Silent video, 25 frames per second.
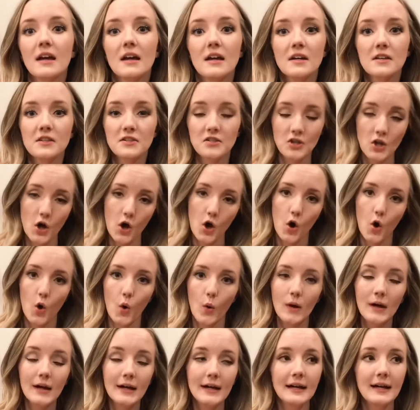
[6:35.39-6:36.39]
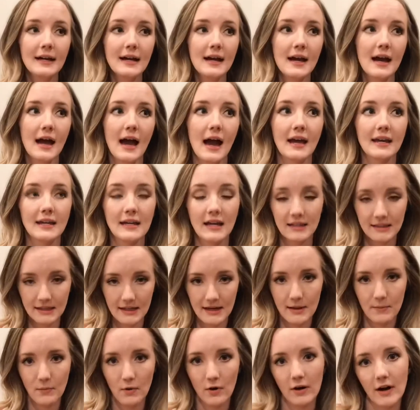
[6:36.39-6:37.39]
So I got the
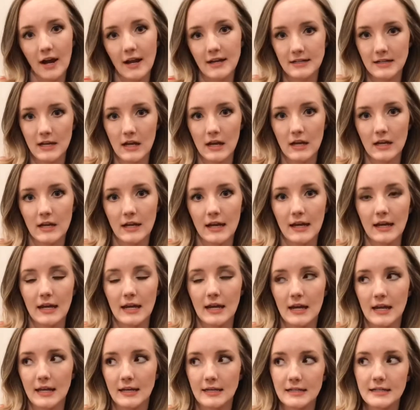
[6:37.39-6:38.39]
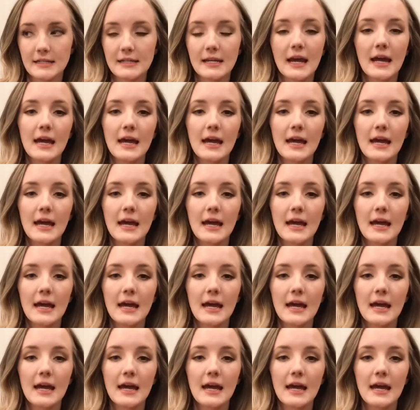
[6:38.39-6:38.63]
MRI done, and